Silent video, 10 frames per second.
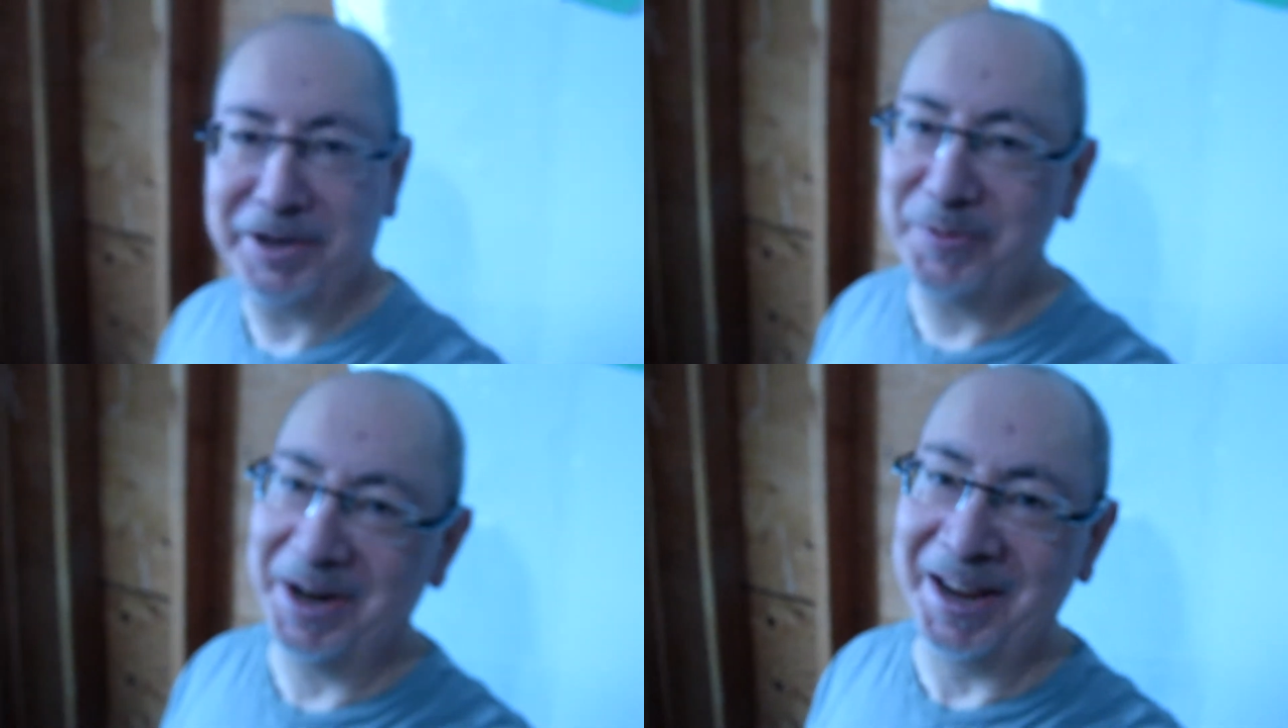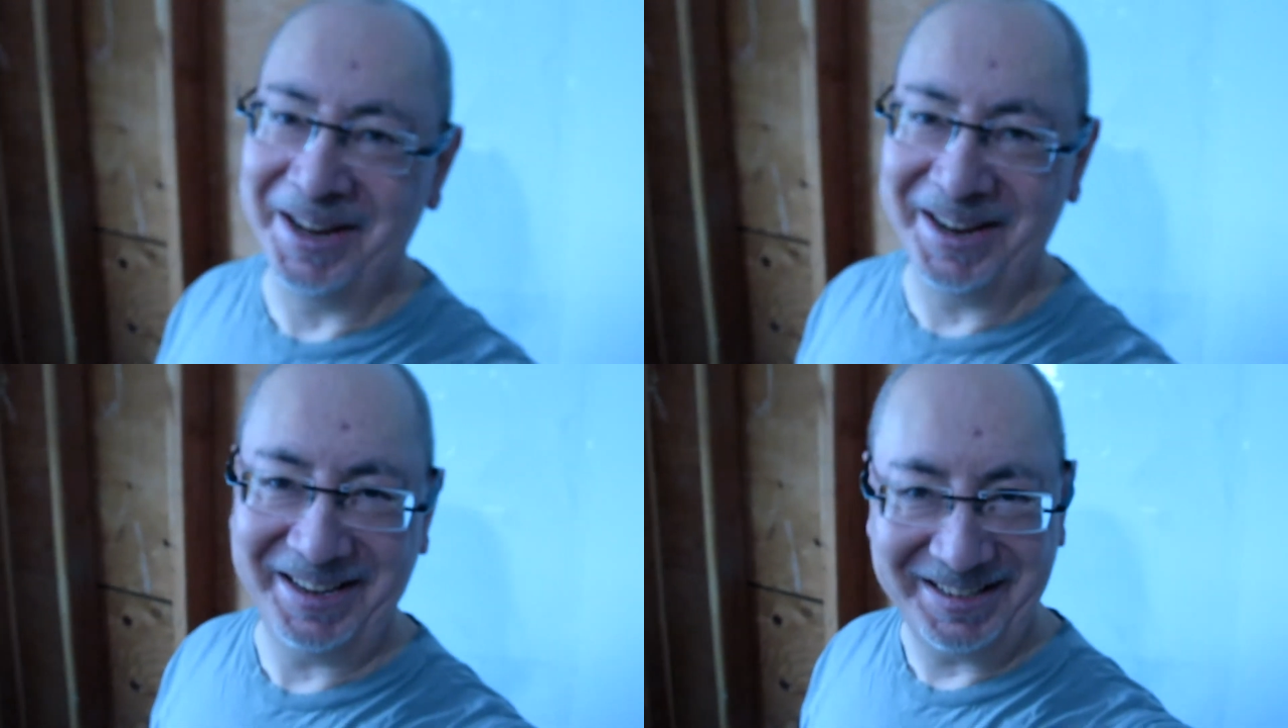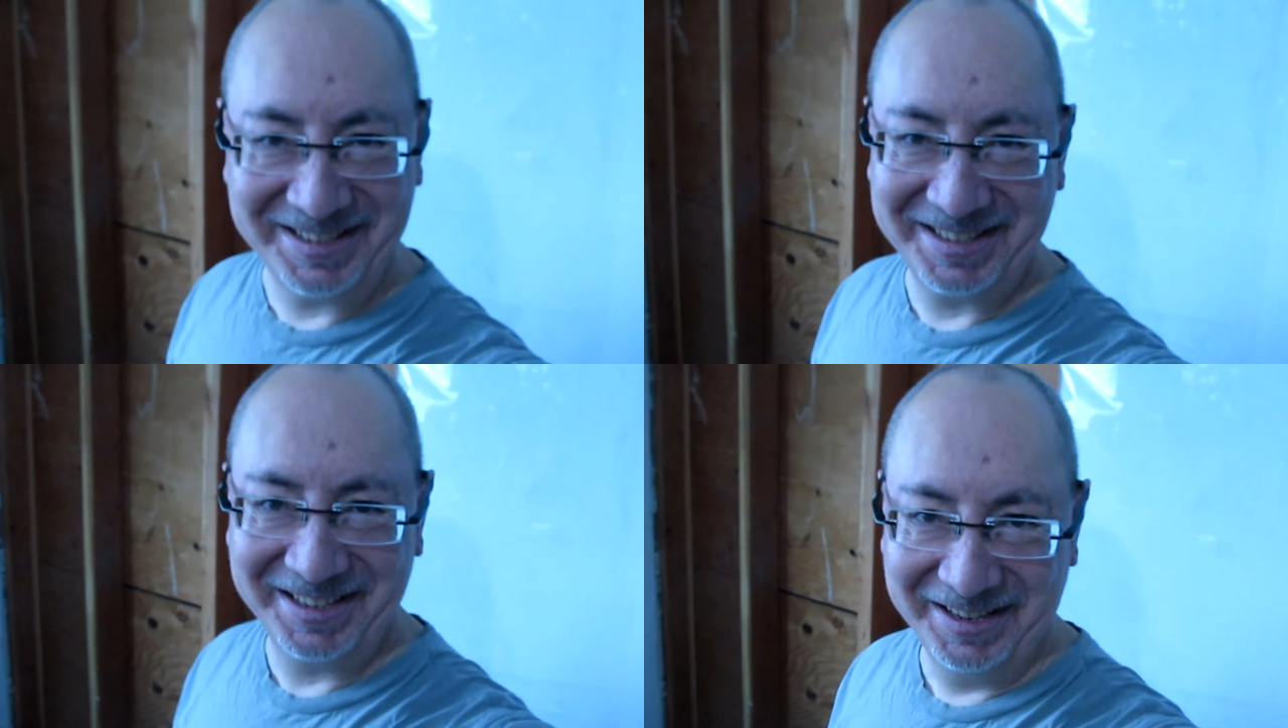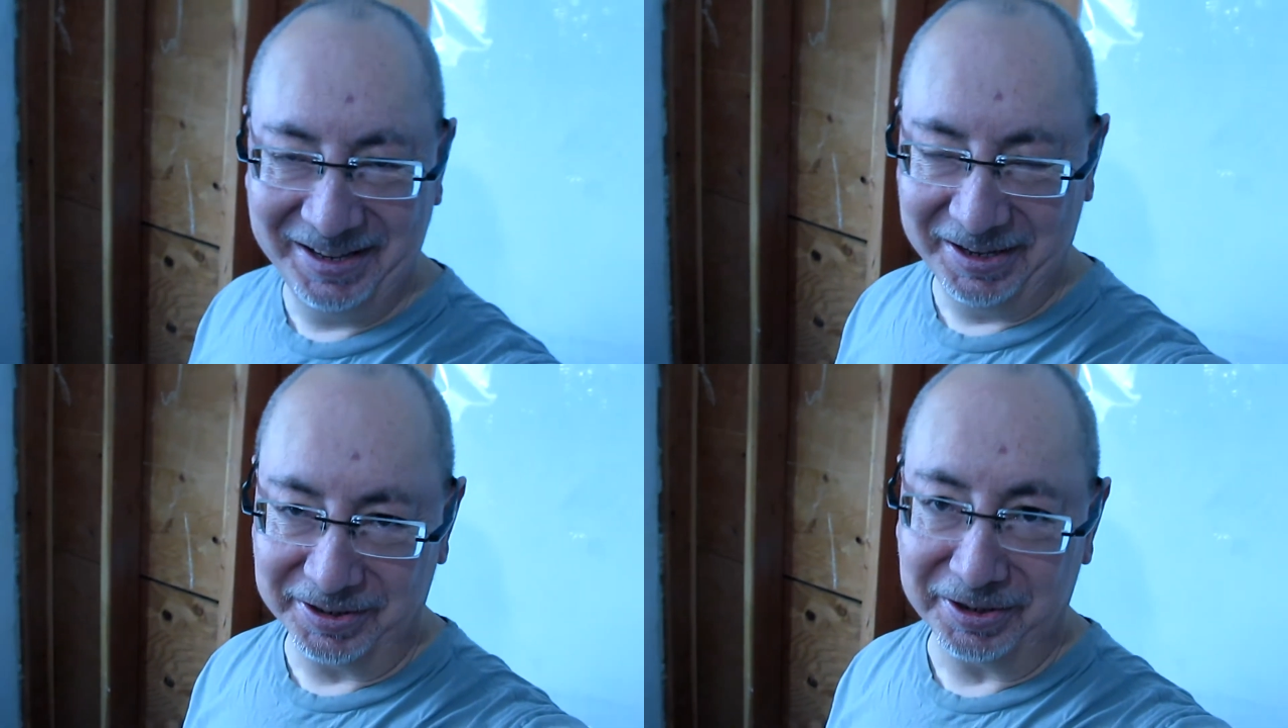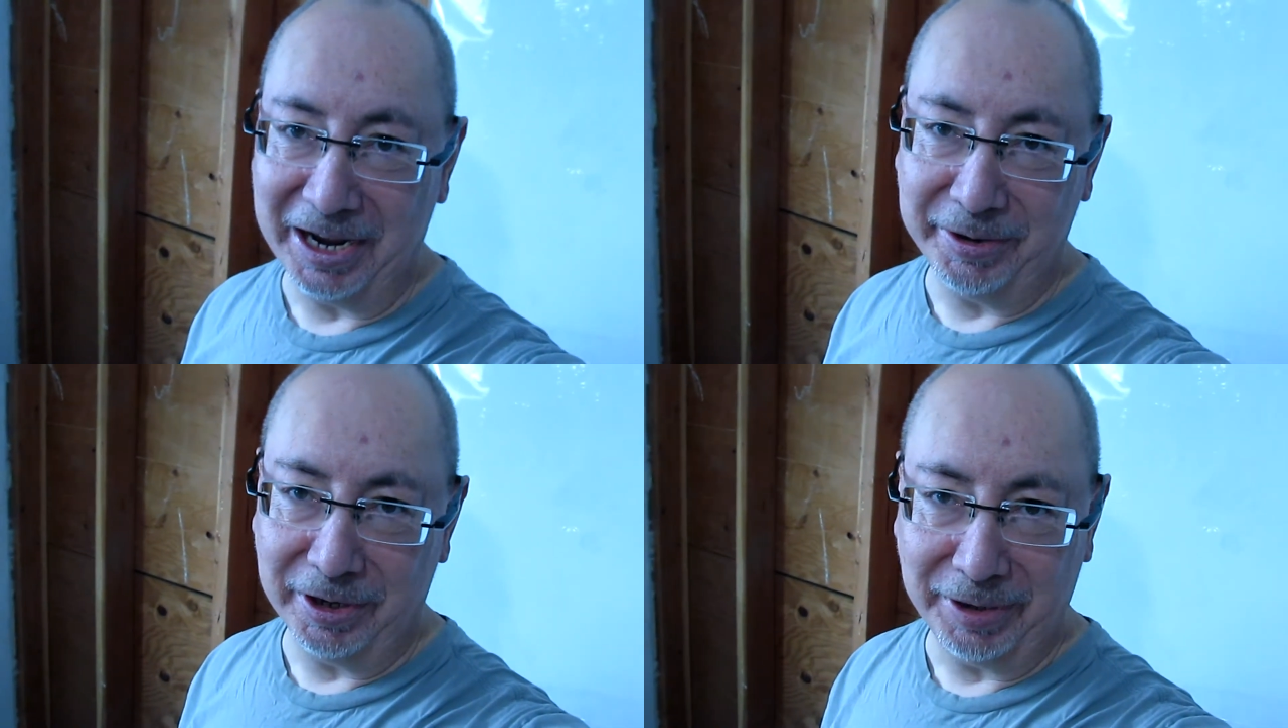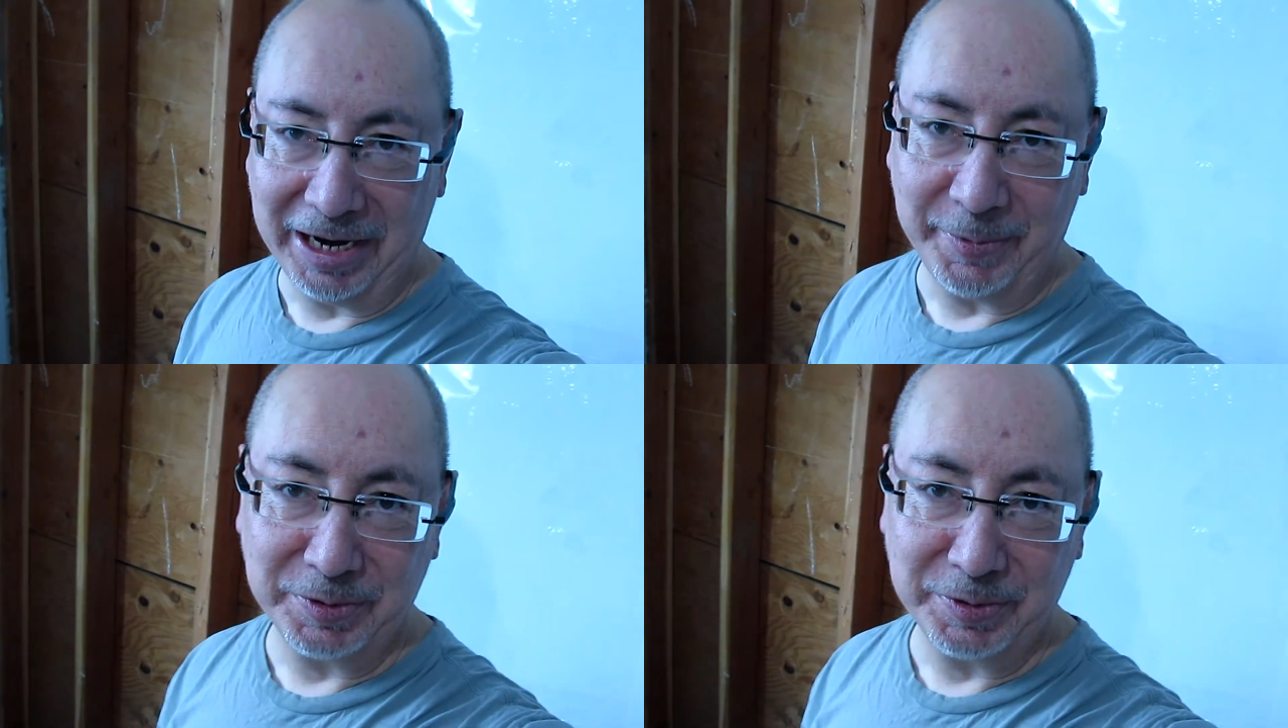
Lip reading: too many nails. So now we know what happens